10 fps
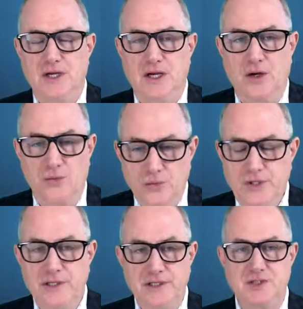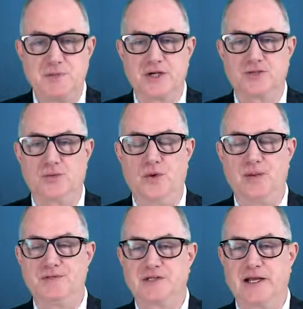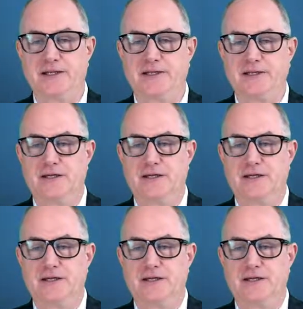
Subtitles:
a really special website.